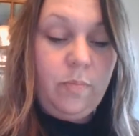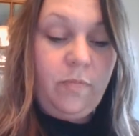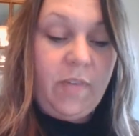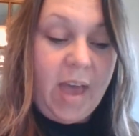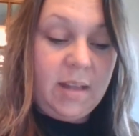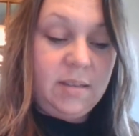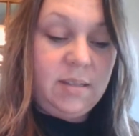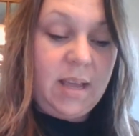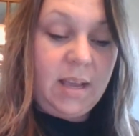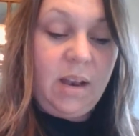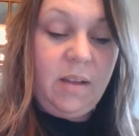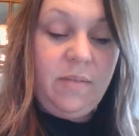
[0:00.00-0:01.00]
fats,
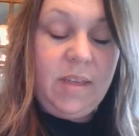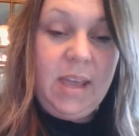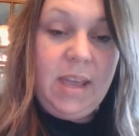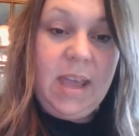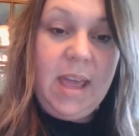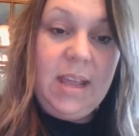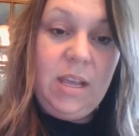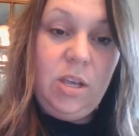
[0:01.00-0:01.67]
that kind of thing, and it